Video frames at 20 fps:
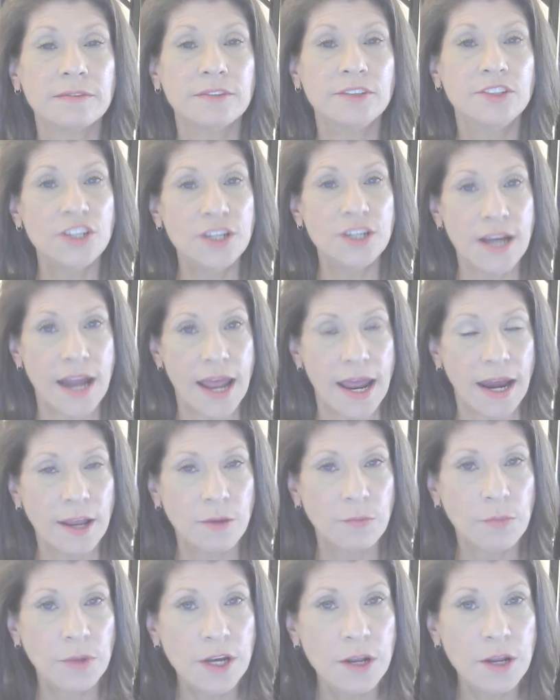
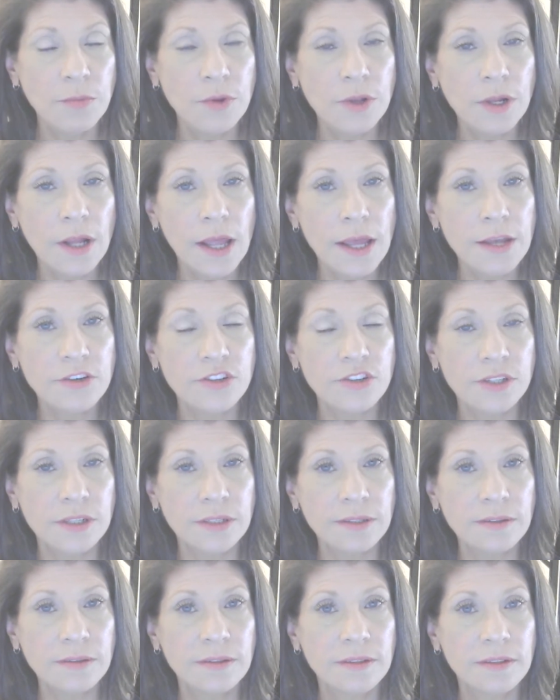genetic
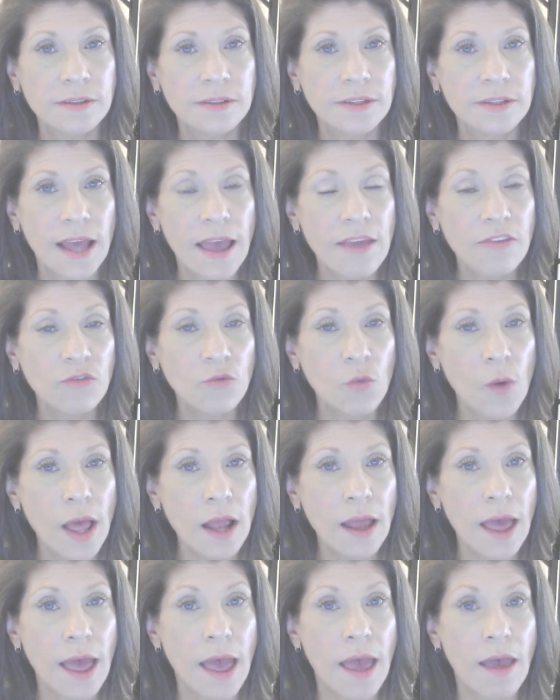manipulation, as
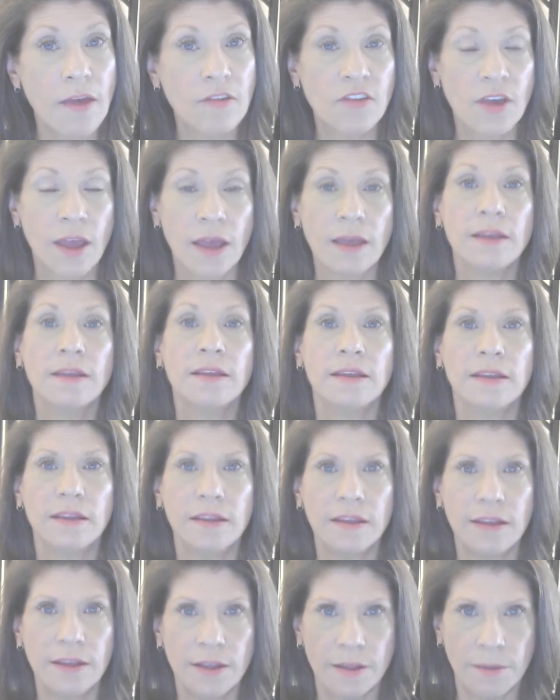well as
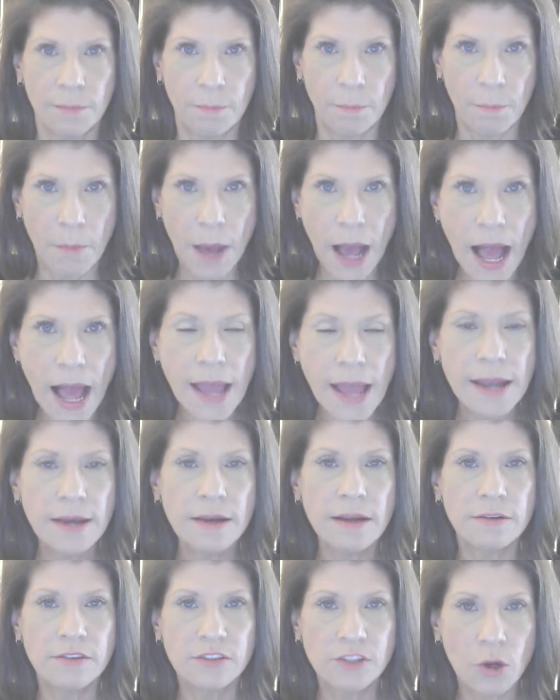mind
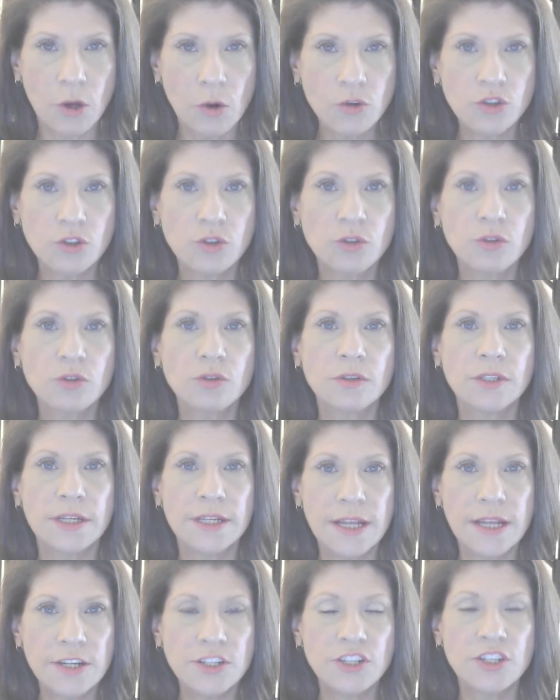and social
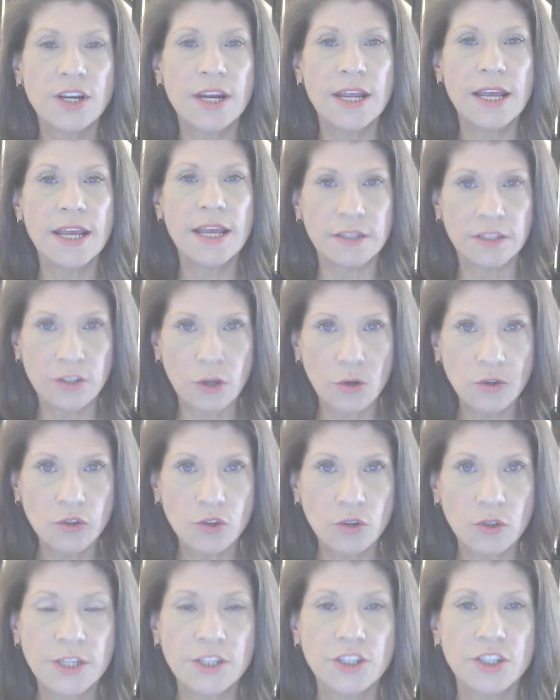conditioning and
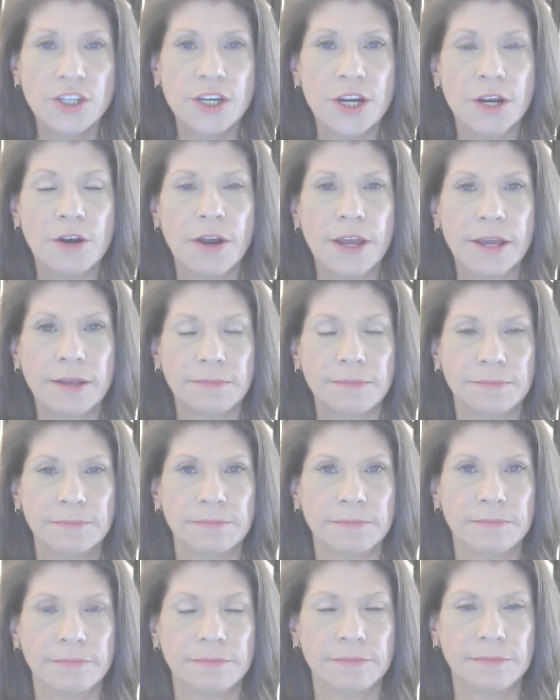social engineering,
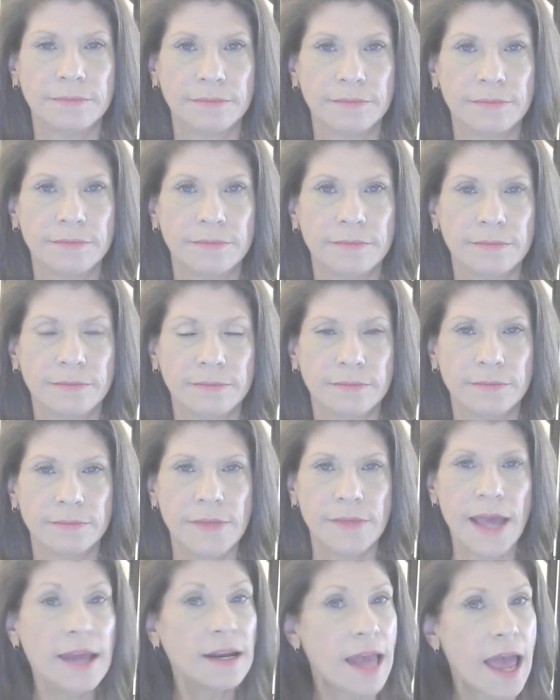
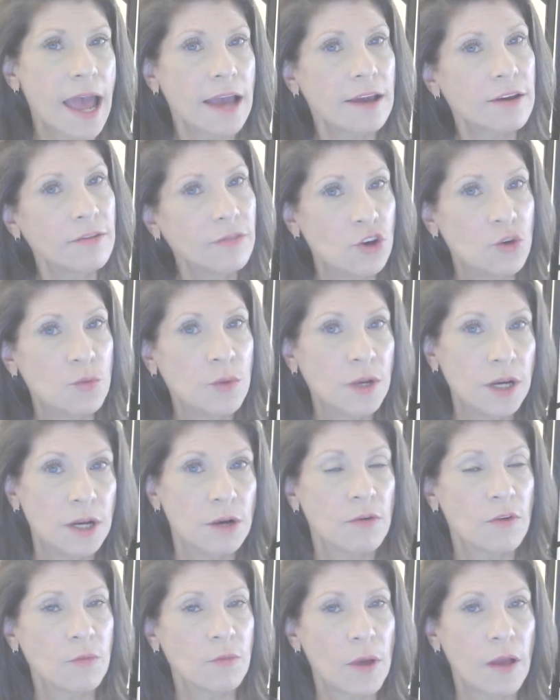and lack of human
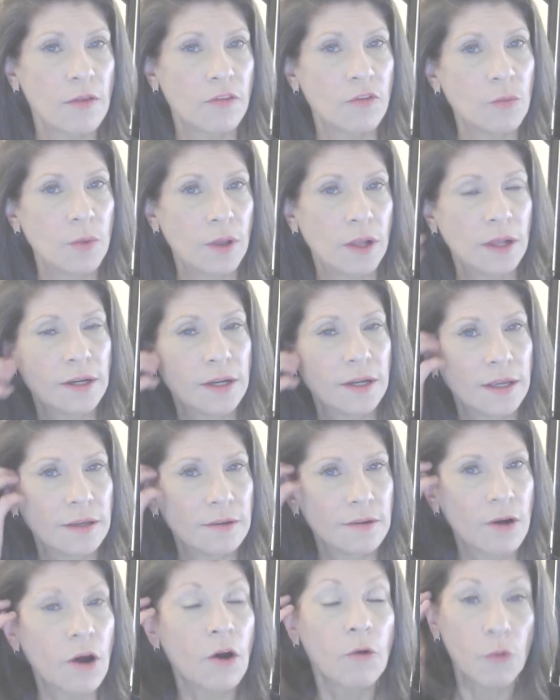irresponsibility,
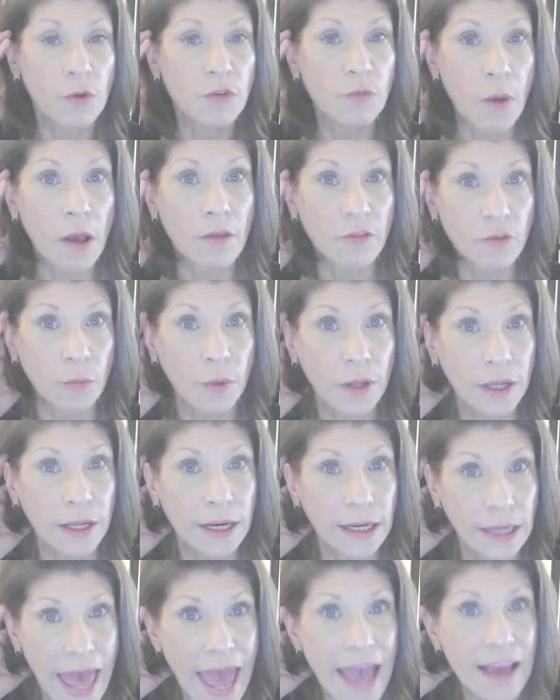or
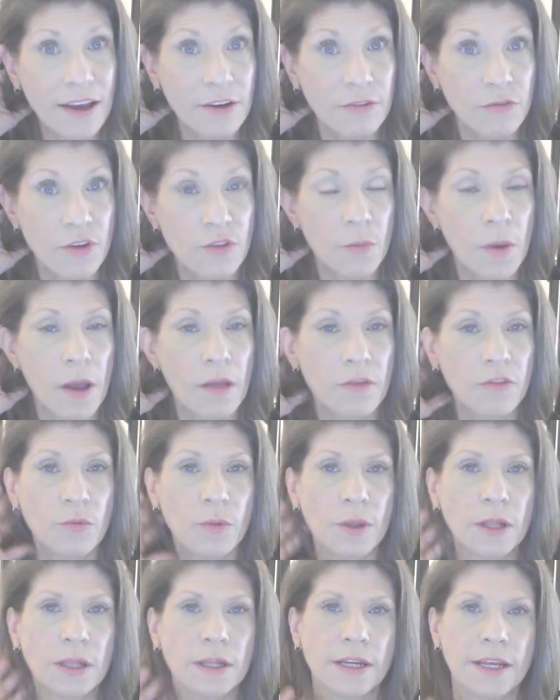lack of
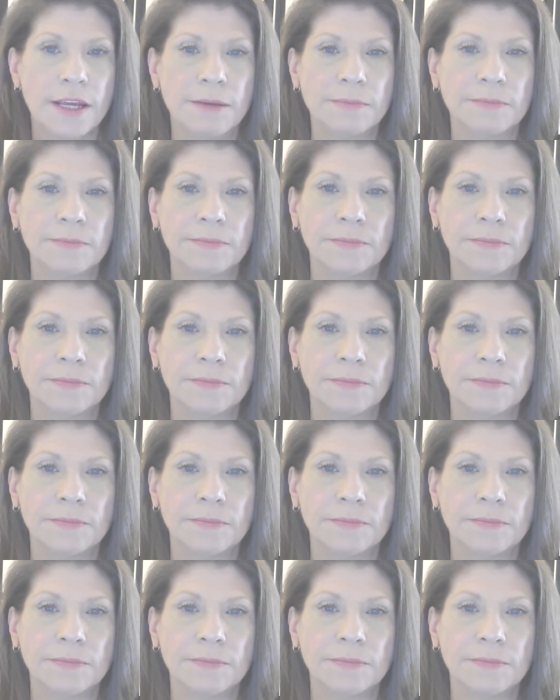responsibility.